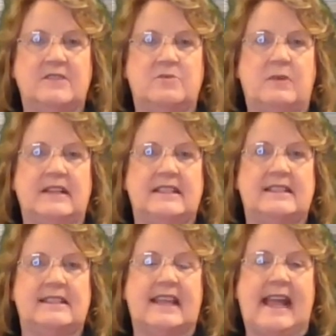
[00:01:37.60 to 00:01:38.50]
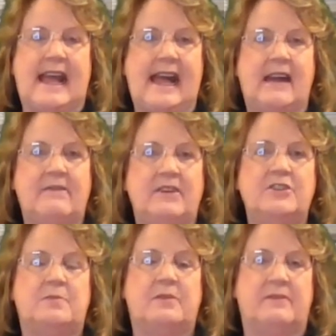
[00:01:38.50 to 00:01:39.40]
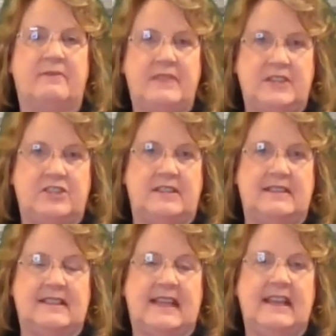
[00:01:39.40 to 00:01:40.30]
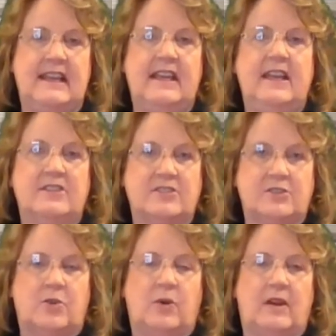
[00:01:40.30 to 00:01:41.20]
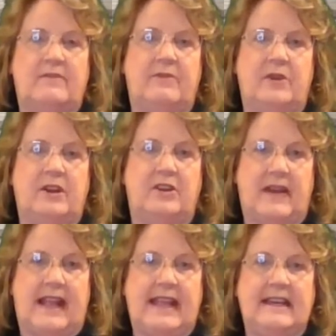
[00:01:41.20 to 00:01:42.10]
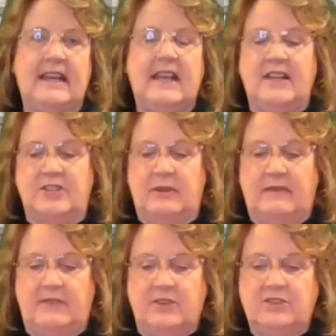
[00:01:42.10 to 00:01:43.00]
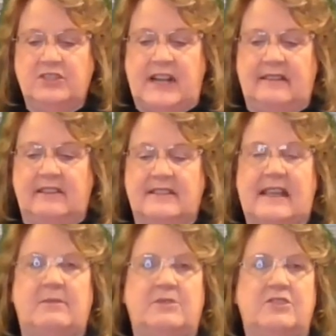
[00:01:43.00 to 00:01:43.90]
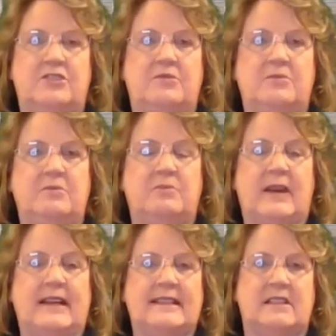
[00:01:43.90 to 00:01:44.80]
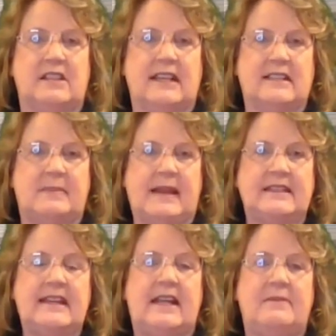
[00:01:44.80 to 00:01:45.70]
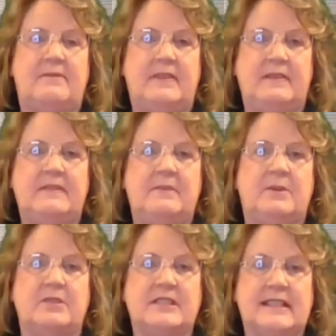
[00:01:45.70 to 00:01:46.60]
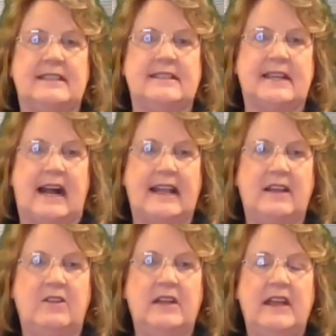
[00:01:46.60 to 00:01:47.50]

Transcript: what is the average proficiency score for a grade. So if your child is able to do what is expected at 50 percentile,